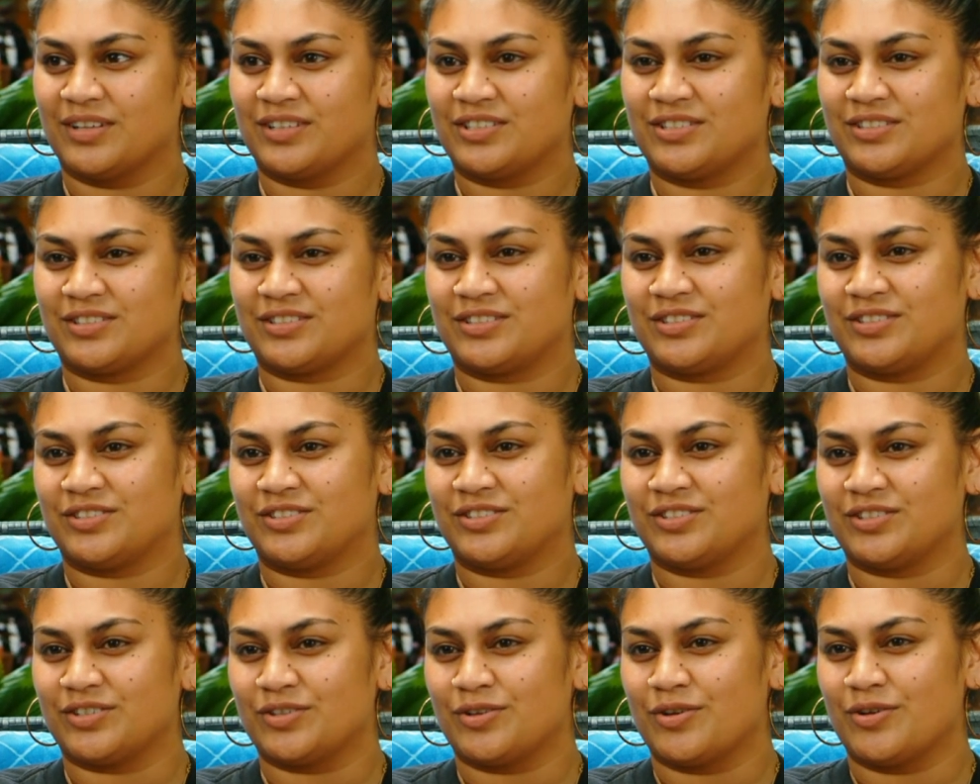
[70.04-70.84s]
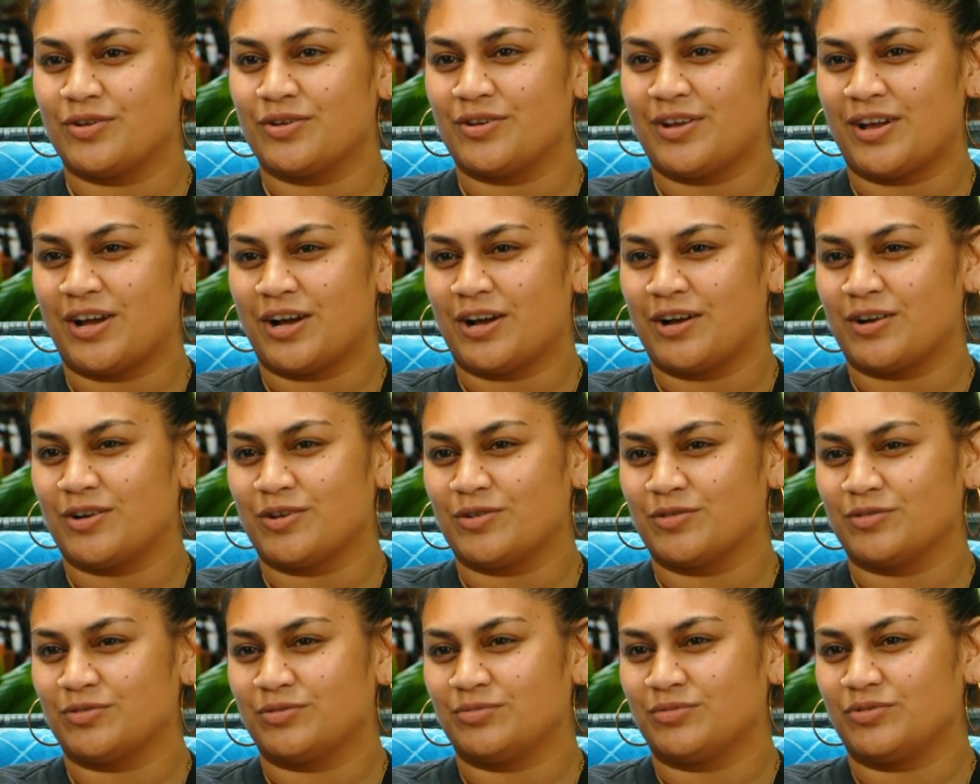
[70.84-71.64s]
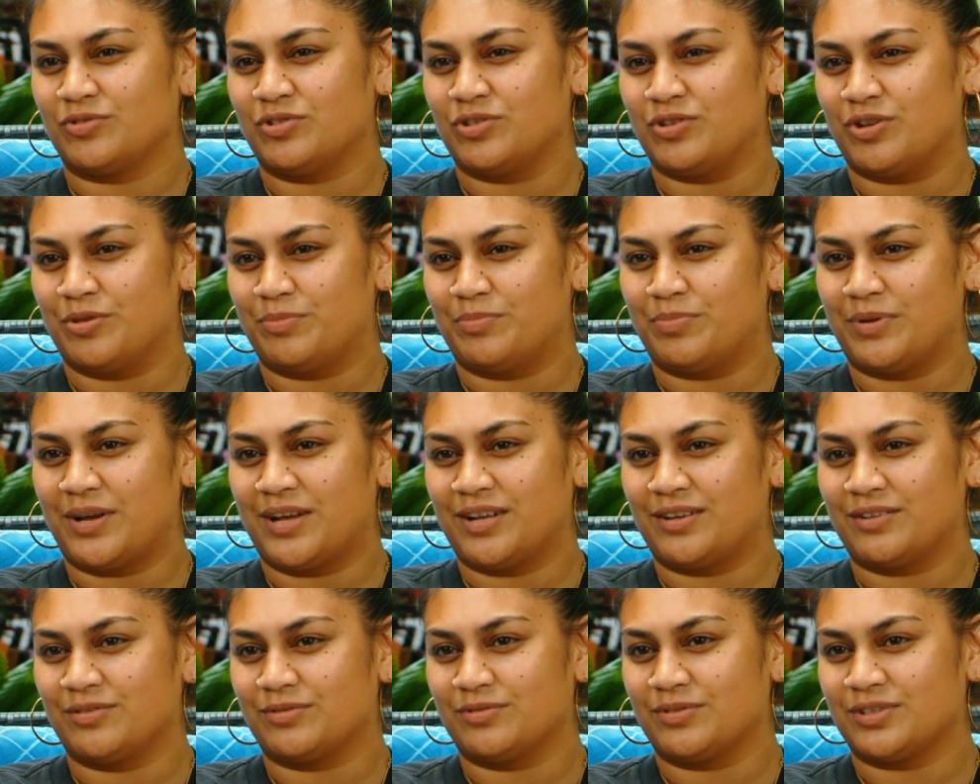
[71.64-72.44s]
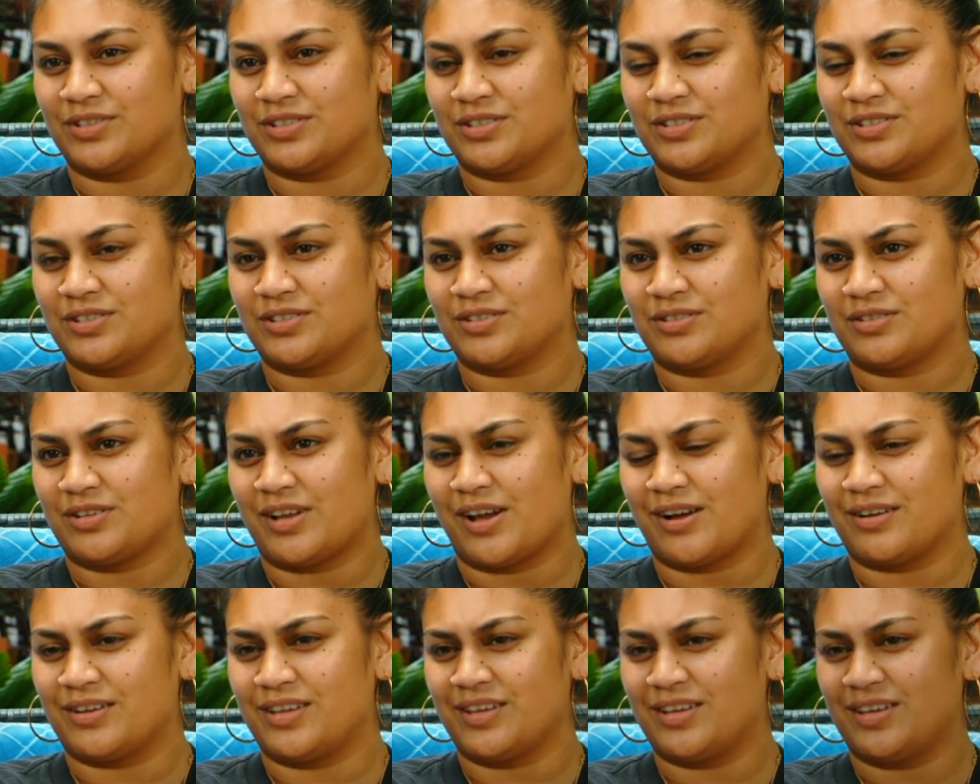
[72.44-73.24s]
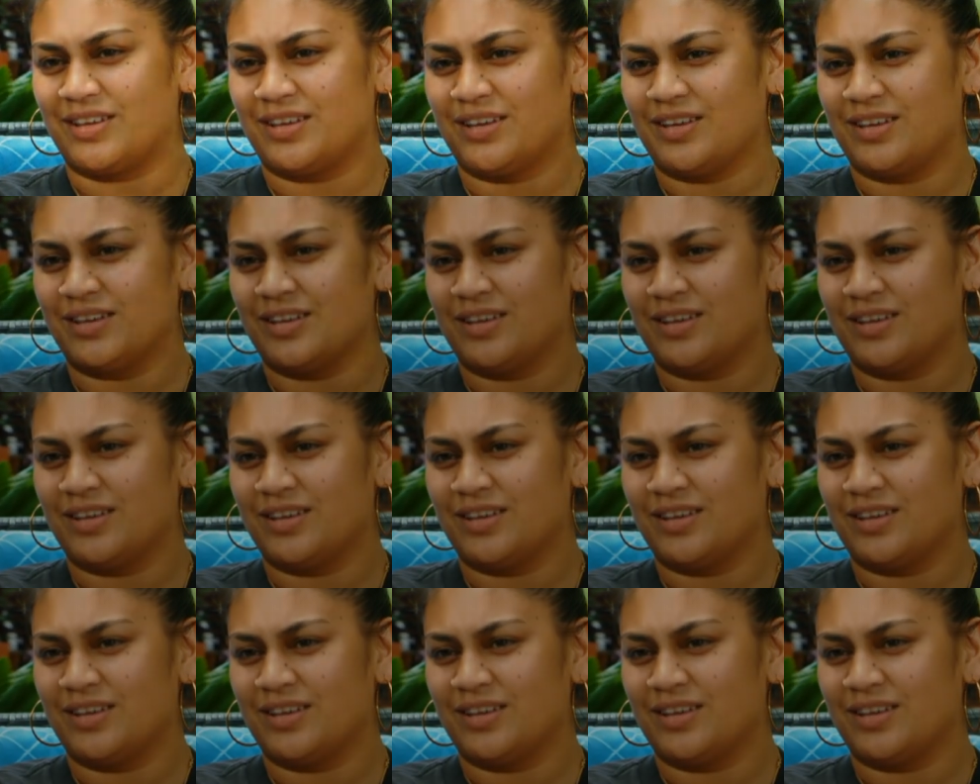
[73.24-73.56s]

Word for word: I just didn't know how, you know, bad it was out here.